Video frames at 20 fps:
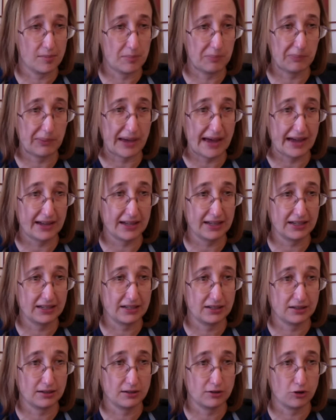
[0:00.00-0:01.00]
back
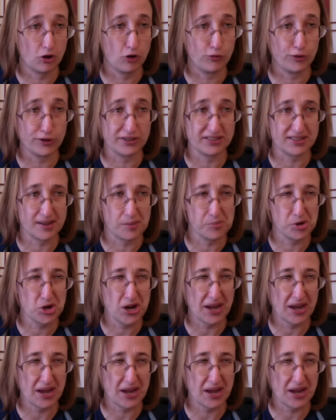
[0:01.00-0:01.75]
in over the summer,